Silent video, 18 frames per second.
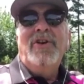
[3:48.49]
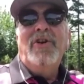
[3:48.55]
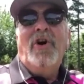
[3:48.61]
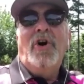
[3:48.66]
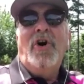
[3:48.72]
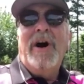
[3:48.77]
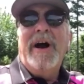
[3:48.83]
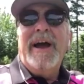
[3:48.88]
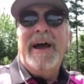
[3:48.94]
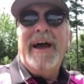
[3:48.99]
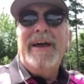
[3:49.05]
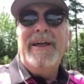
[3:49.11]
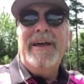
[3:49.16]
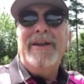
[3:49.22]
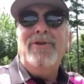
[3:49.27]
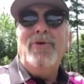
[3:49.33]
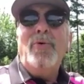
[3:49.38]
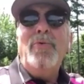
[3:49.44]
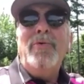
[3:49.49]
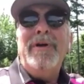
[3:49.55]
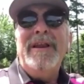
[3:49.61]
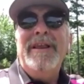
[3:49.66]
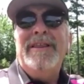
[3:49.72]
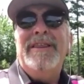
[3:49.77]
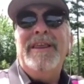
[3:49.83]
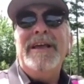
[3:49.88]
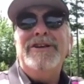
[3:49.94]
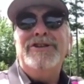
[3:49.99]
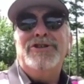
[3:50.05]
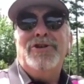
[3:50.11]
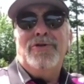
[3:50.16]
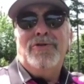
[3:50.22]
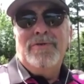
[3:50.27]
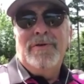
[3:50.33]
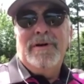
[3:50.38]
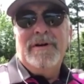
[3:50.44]
No, I don't really think
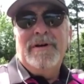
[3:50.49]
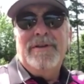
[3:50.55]
so.